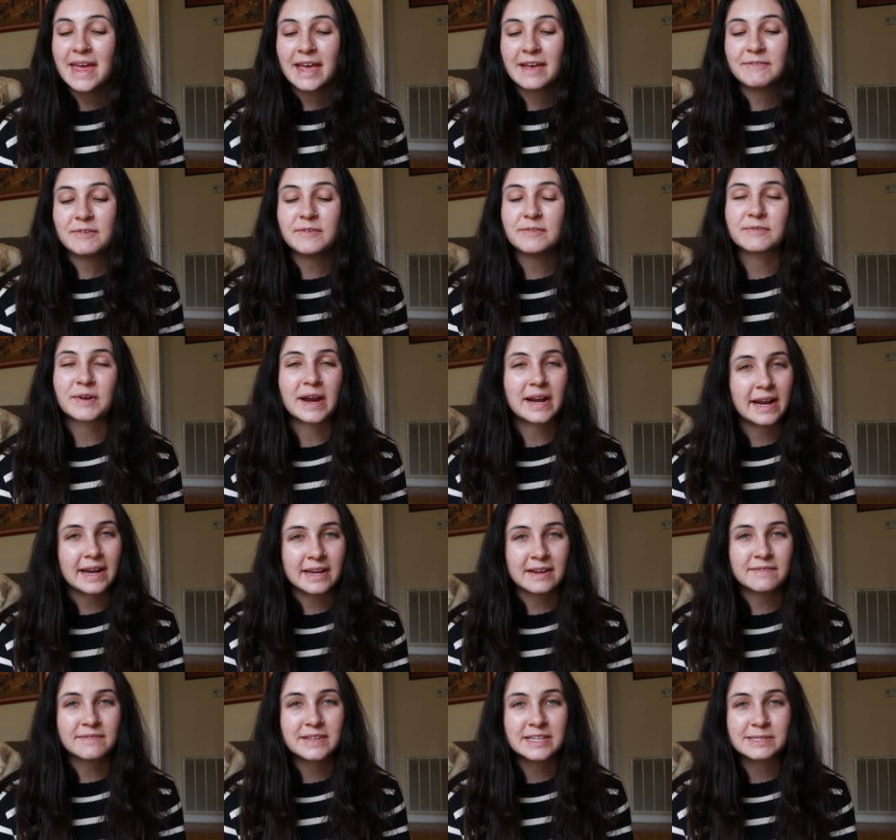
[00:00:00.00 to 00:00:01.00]
If you've read
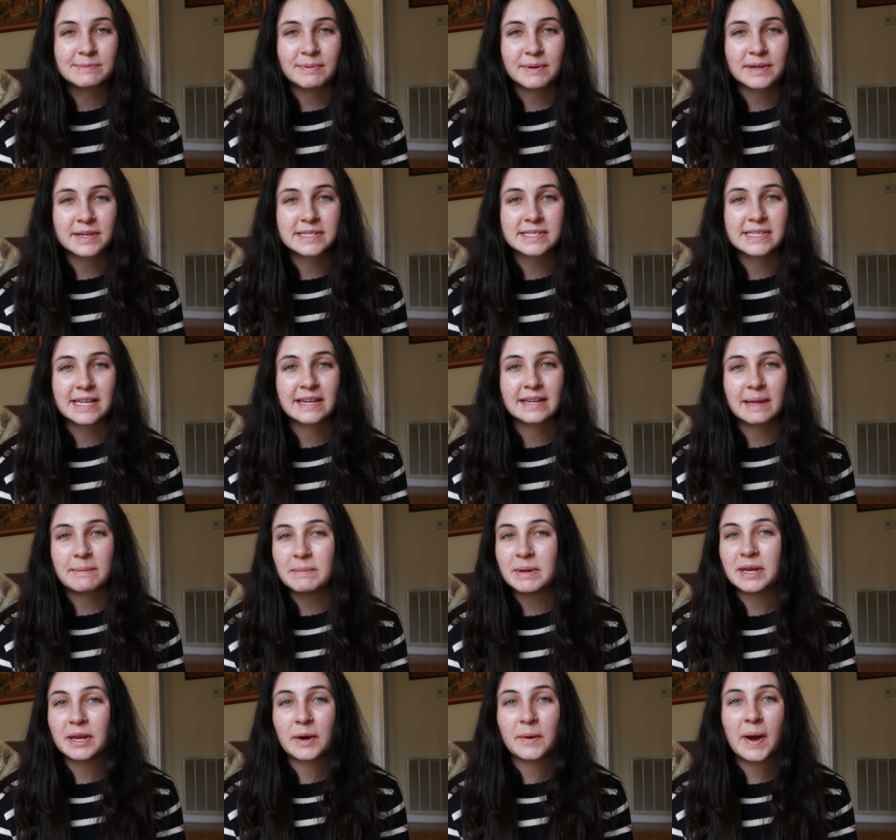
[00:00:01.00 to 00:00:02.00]
any of these books, then let
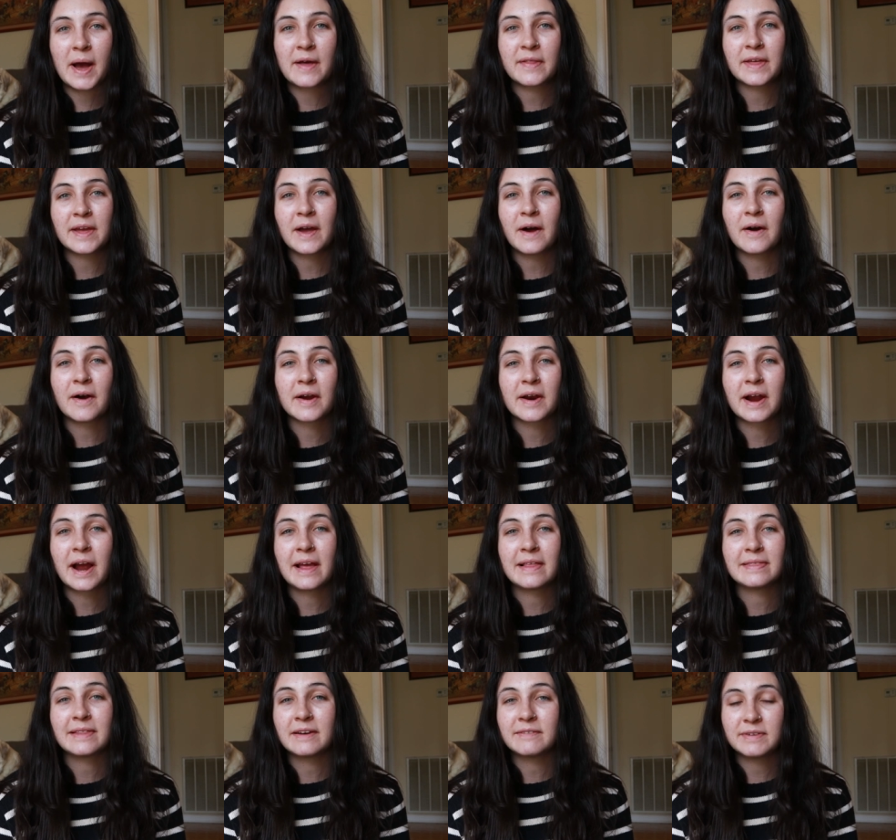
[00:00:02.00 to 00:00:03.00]
me know how they are.
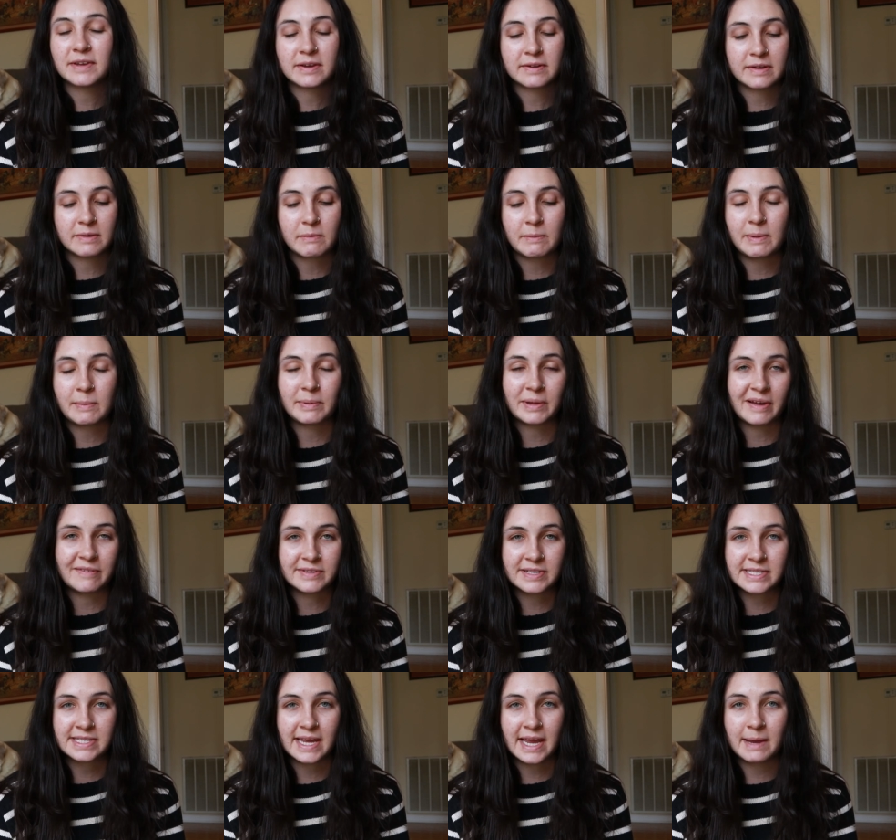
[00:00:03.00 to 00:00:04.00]
I love hearing what people have
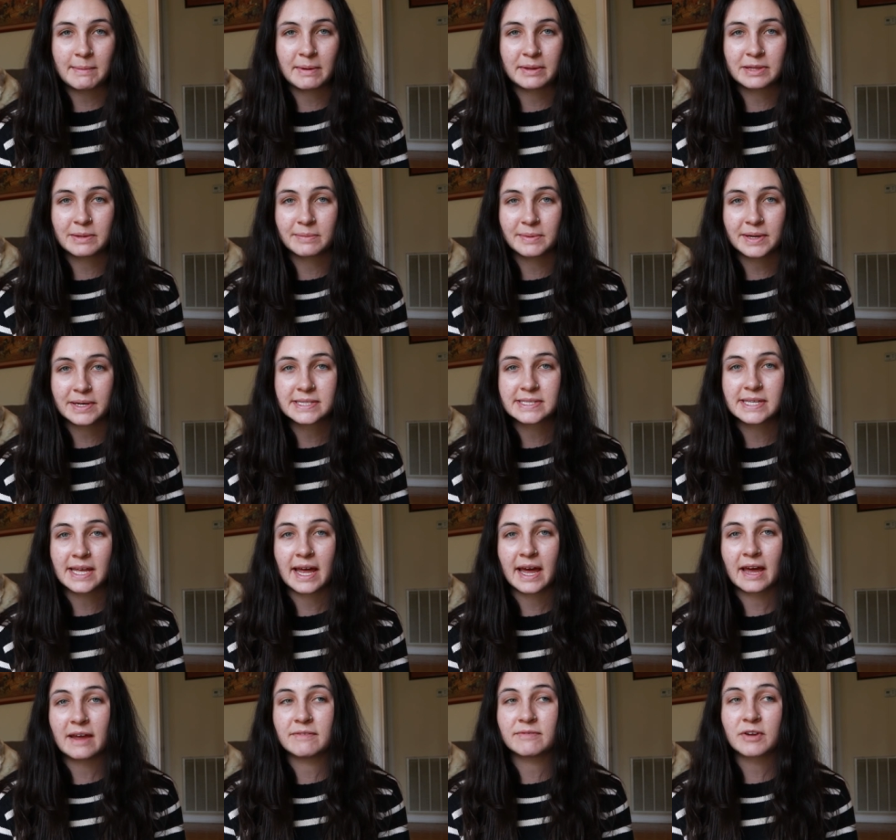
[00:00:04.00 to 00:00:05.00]
to say about the books
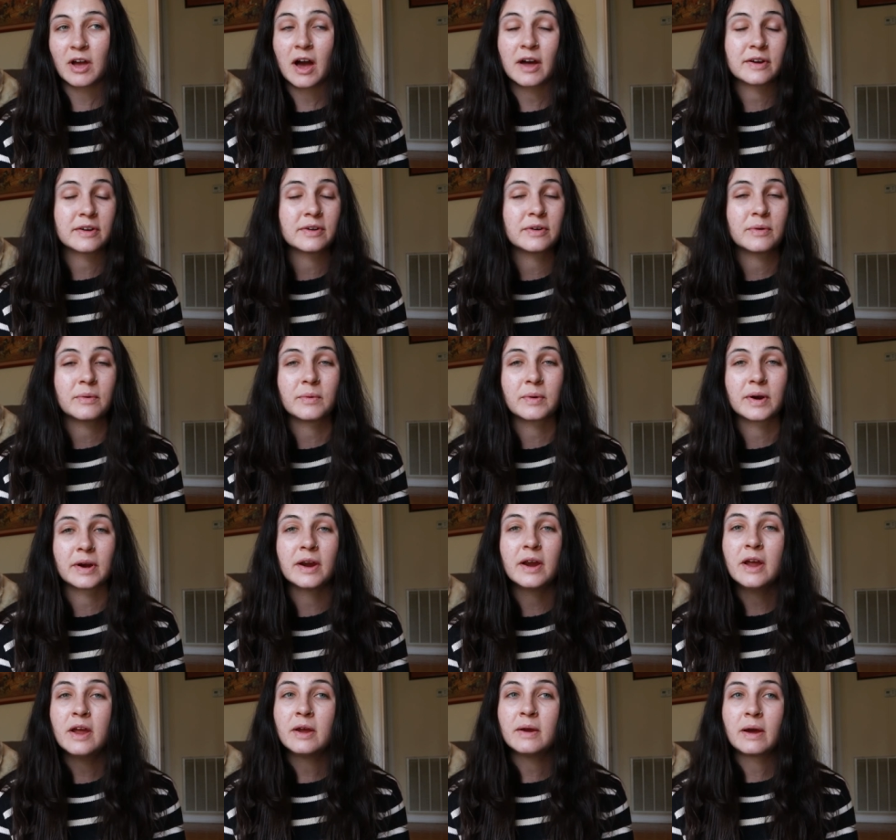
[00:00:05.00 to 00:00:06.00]
that I've gotten or